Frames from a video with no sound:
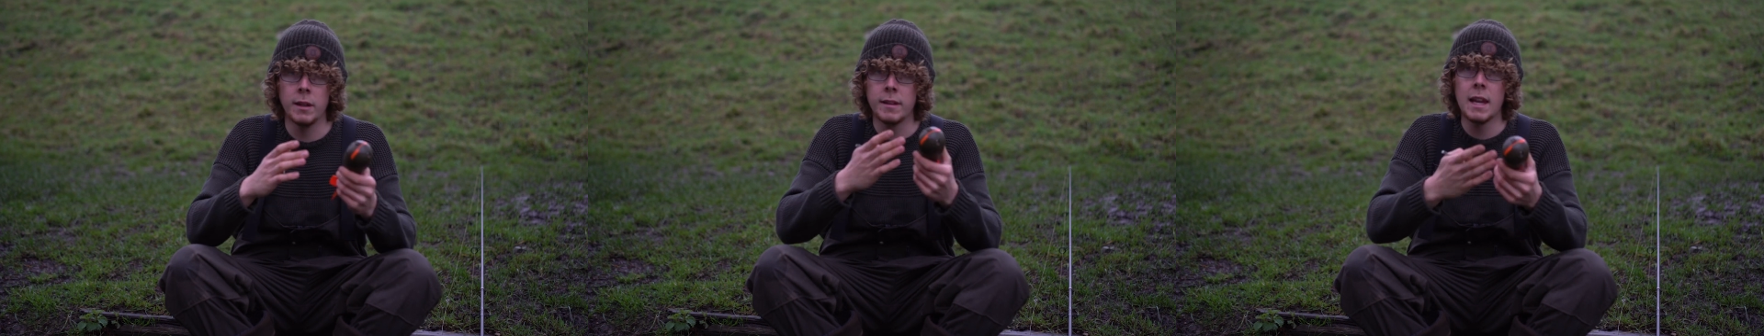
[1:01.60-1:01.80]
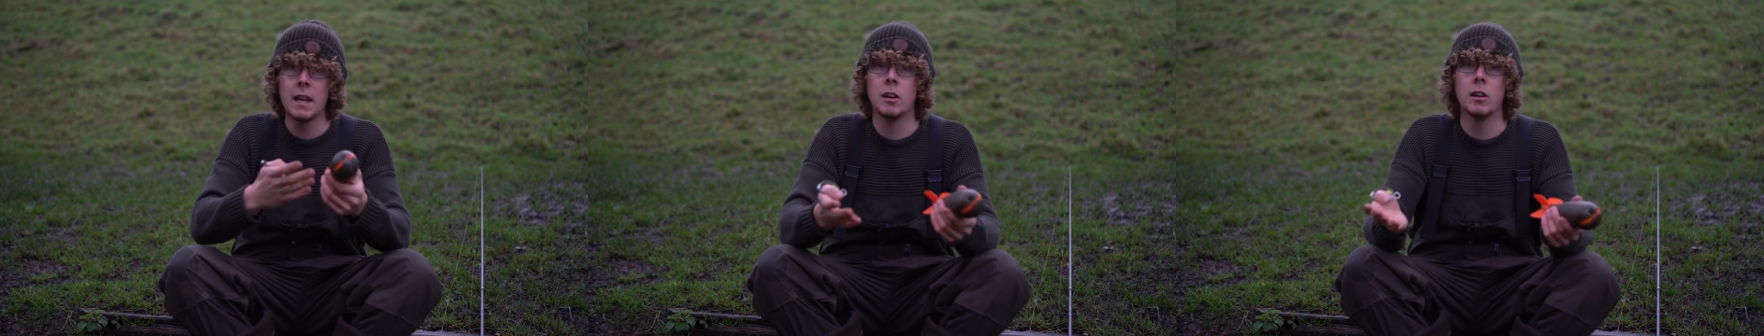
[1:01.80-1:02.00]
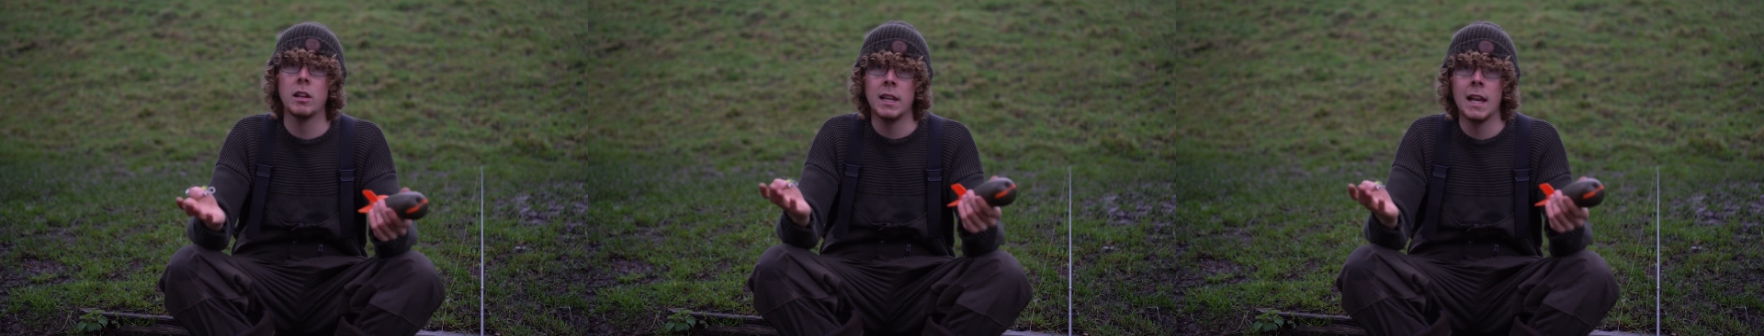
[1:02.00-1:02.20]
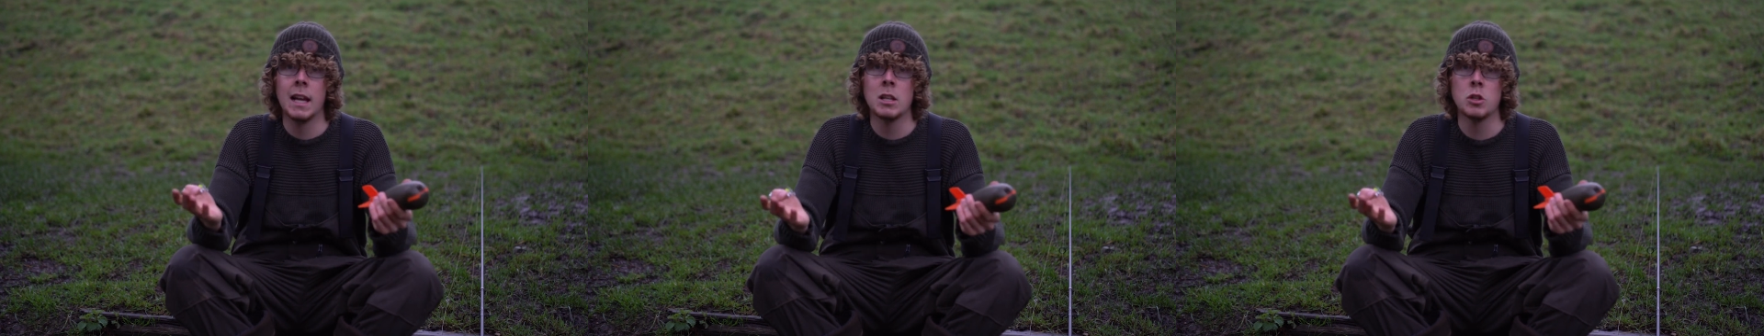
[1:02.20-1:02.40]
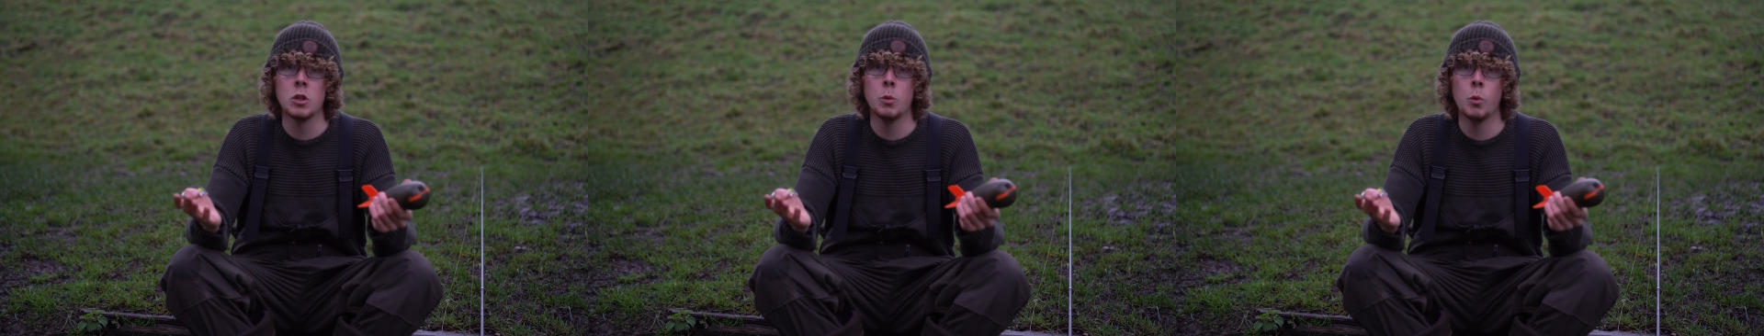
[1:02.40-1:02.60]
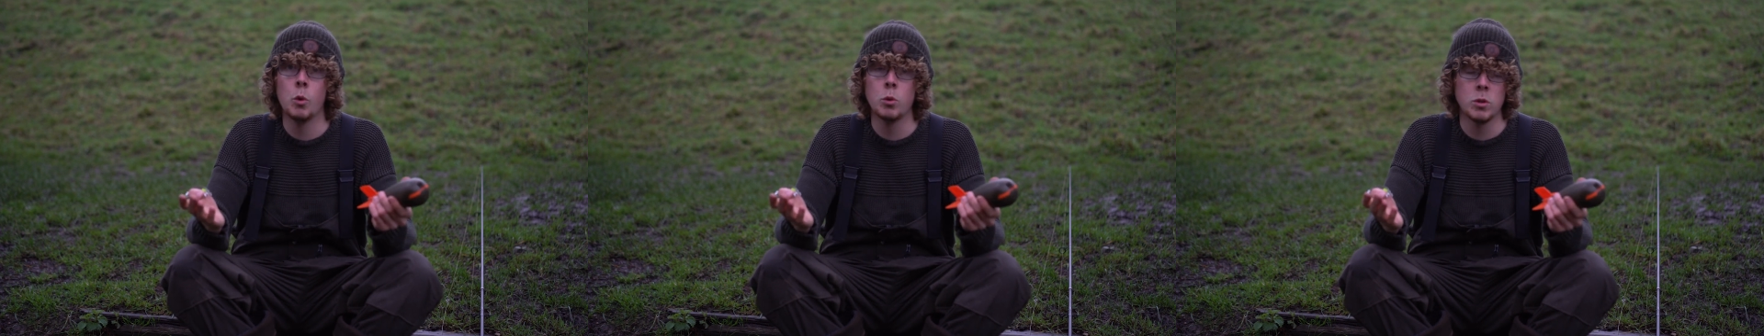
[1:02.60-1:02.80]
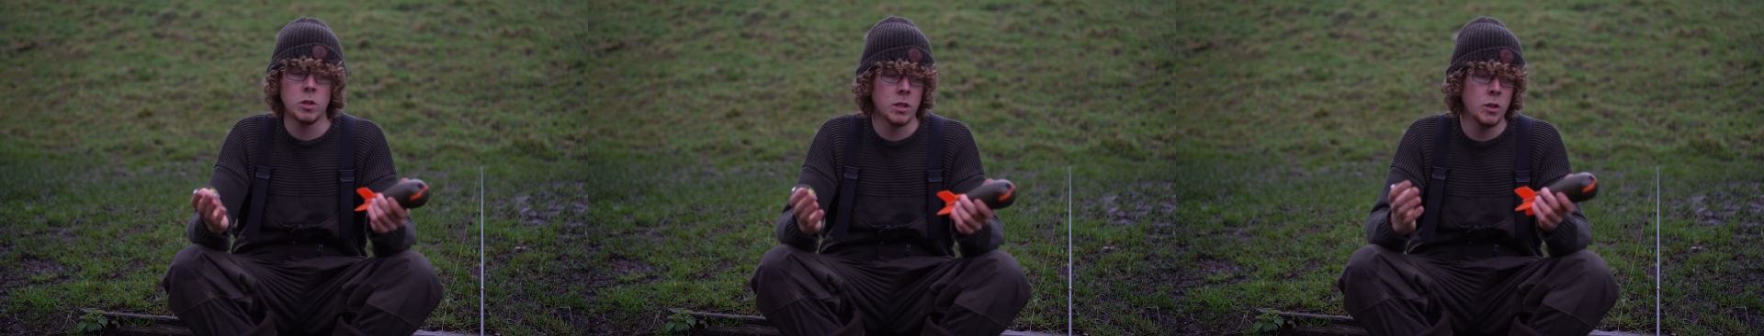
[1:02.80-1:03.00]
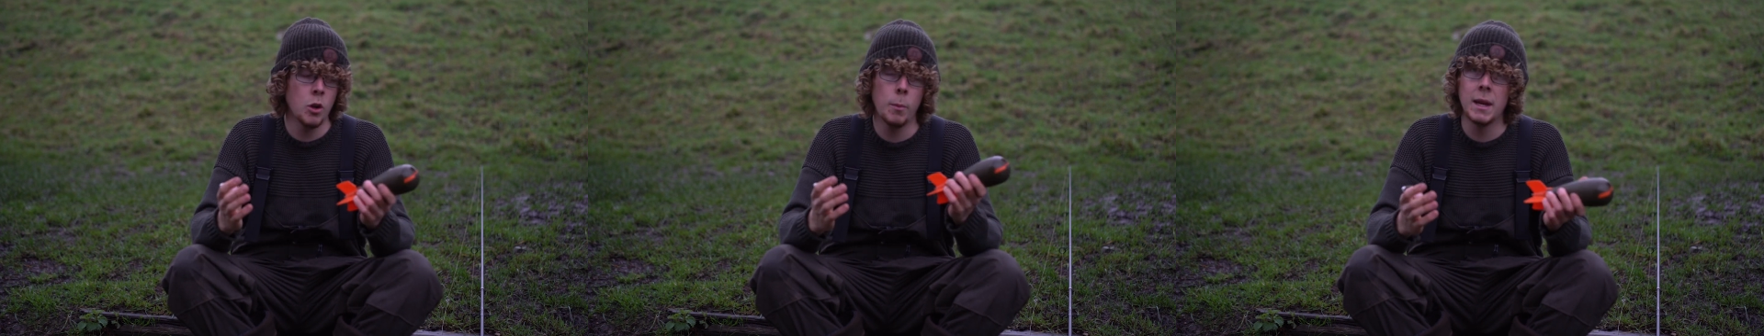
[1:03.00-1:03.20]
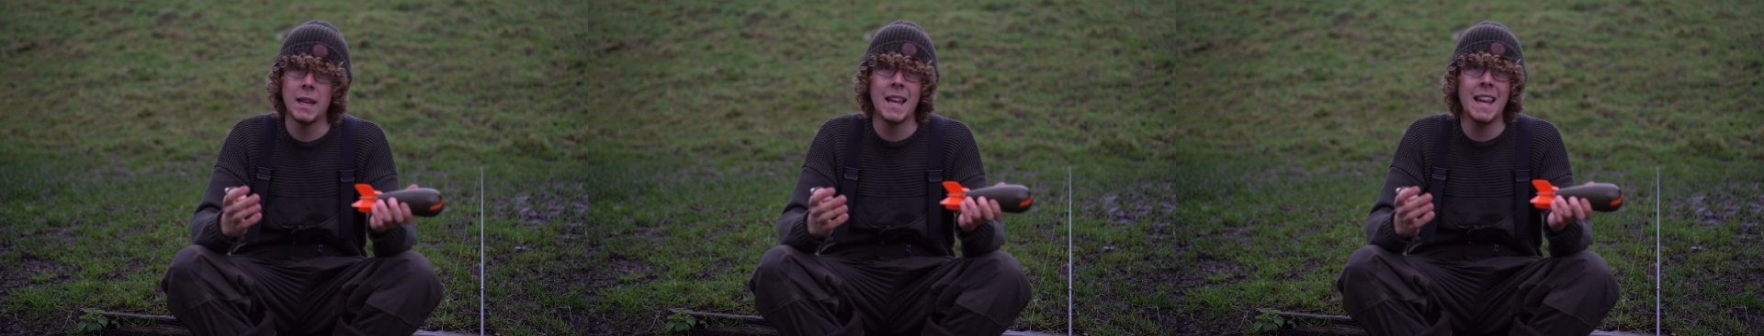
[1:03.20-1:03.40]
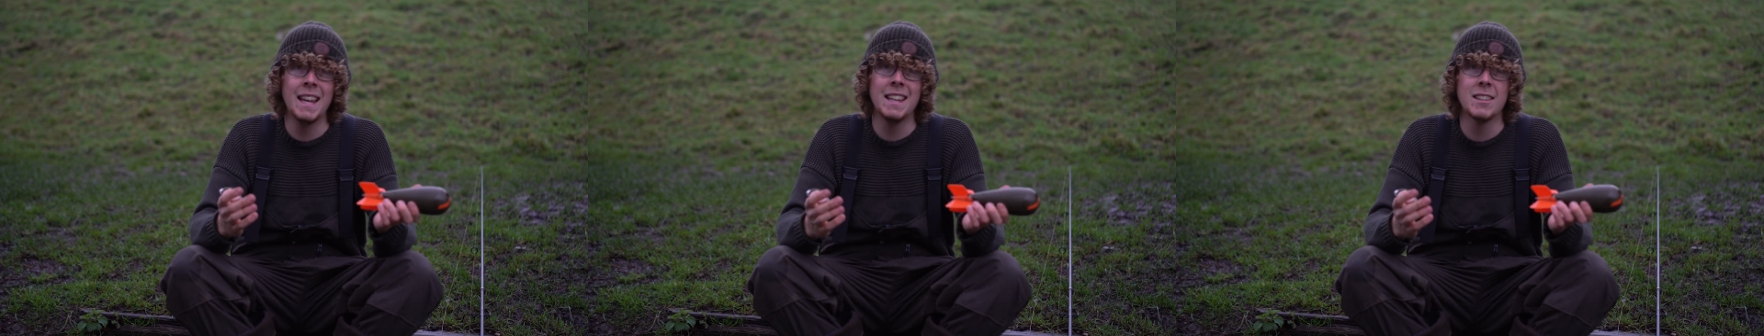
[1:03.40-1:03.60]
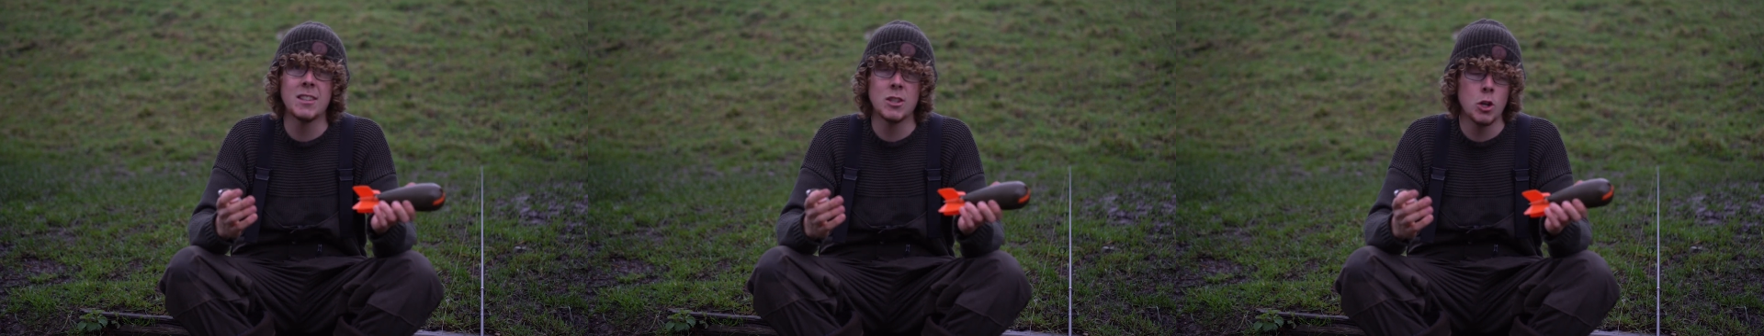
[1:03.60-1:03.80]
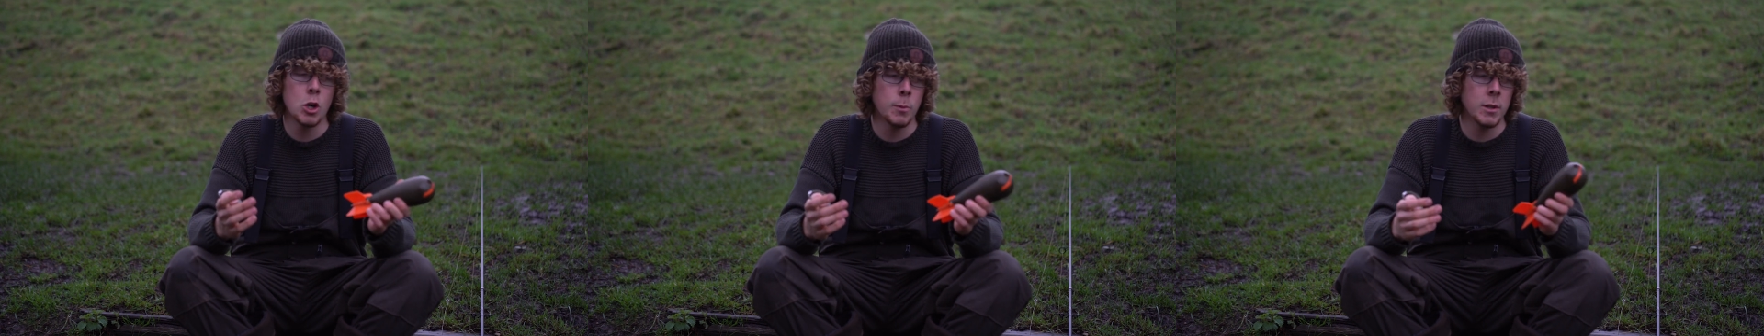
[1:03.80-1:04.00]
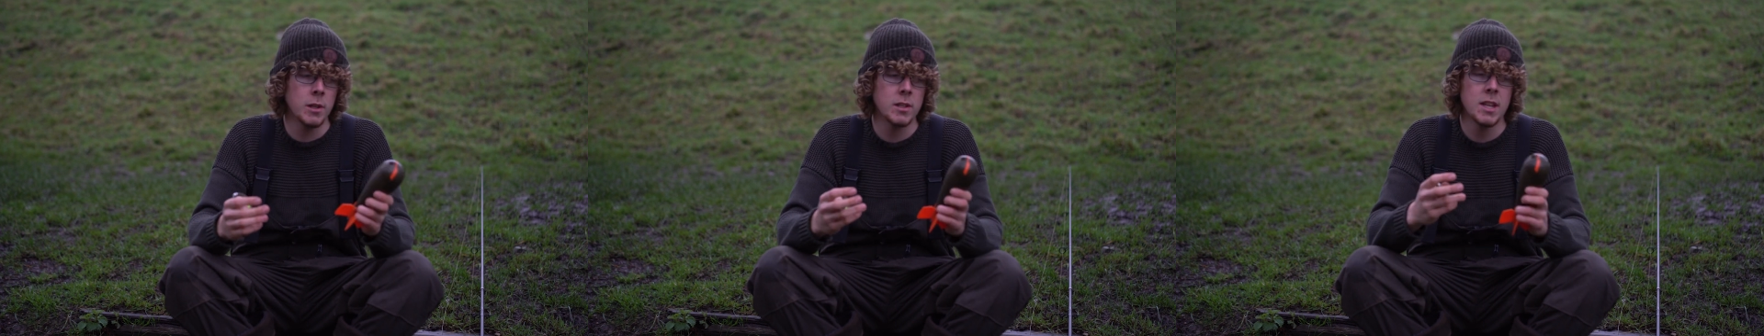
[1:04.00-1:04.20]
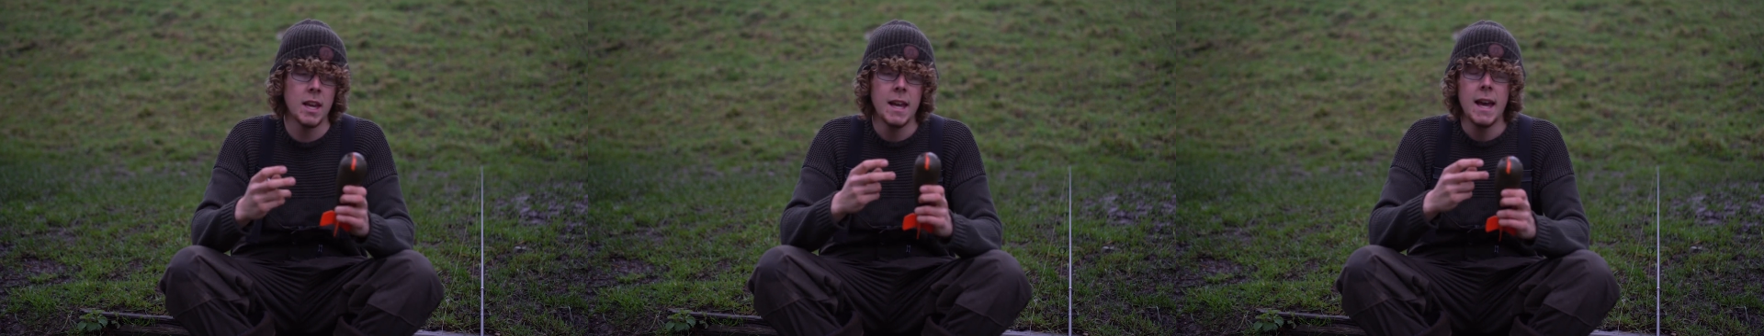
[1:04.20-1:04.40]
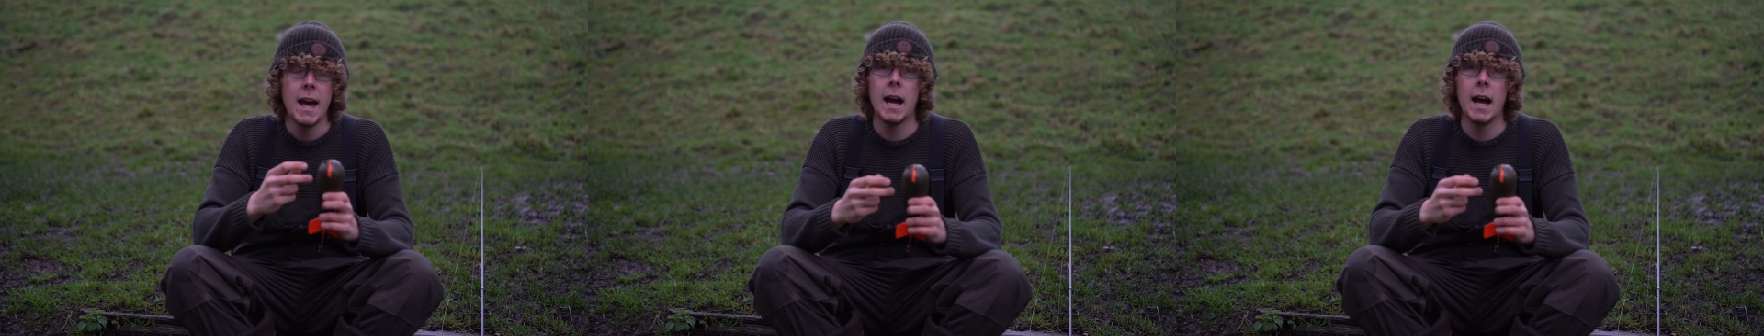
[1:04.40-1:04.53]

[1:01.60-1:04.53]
and delicately lands on the water, not making any disturbance,